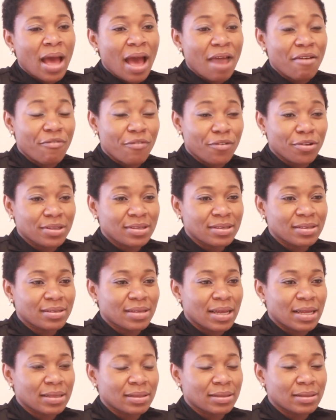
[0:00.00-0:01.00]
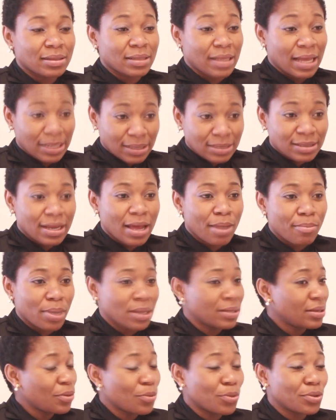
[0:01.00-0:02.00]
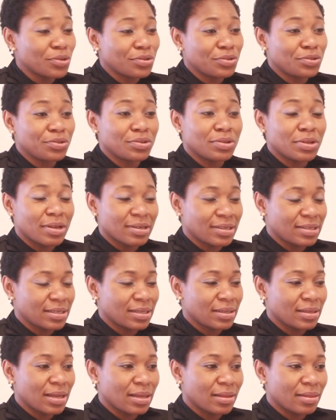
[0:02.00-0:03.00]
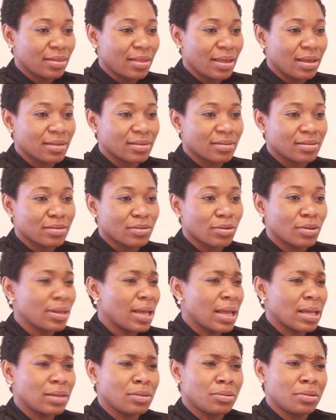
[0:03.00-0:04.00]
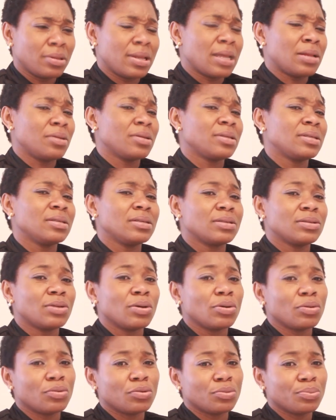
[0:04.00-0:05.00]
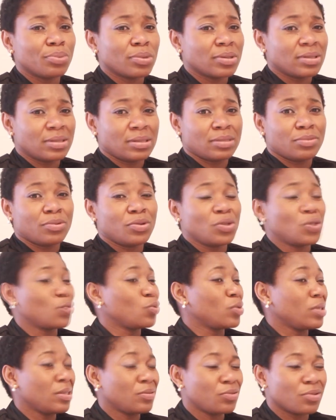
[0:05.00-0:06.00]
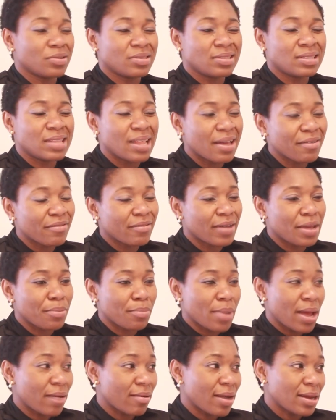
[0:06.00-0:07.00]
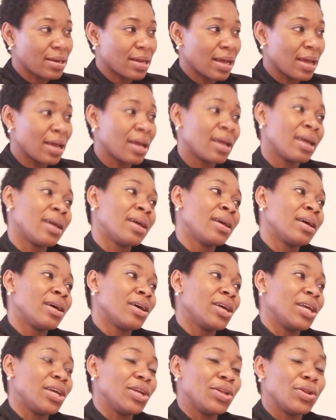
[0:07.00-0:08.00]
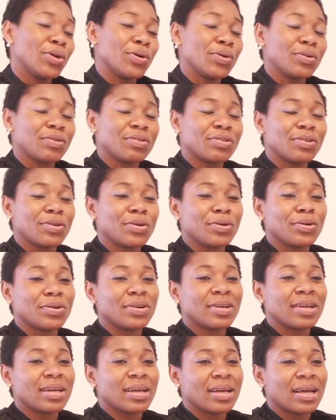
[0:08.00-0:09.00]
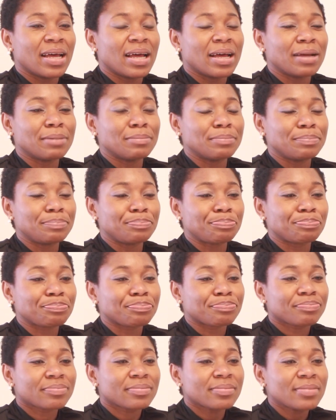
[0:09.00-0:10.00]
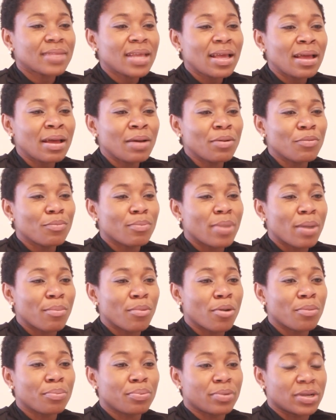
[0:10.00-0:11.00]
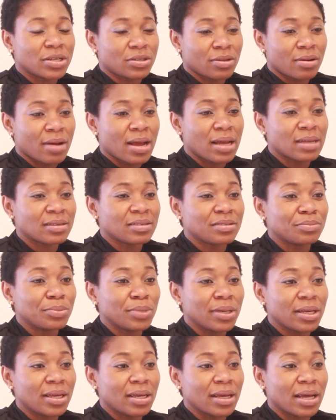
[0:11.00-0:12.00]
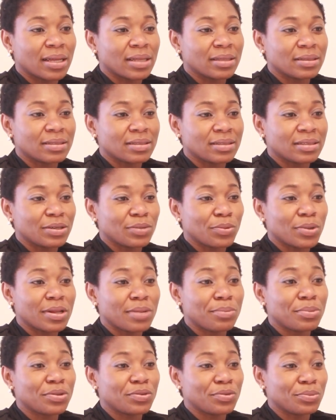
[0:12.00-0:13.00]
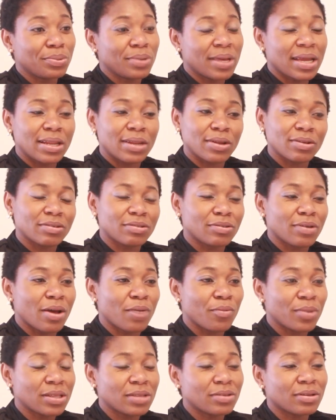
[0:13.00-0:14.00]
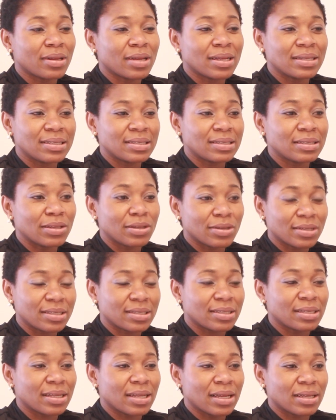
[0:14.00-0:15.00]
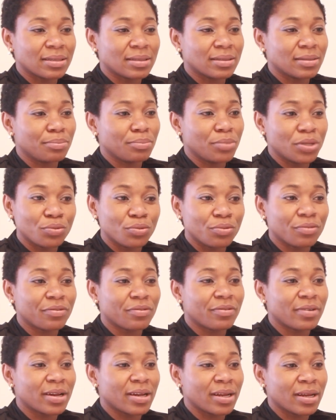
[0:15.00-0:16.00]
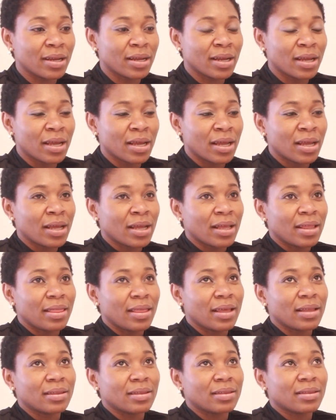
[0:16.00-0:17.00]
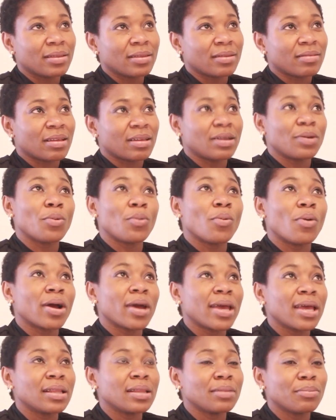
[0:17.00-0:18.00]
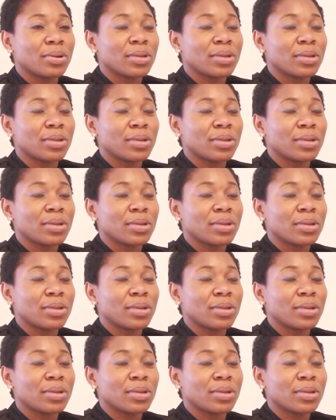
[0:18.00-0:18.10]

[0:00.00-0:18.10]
I fought it, and that time I didn't want to do nursing and things. Not that nursing is not good, but it was never in my radar, So my mom pressurized me, and she wanted me to be a nurse. So I went on and did nursing and midwifery, then started working.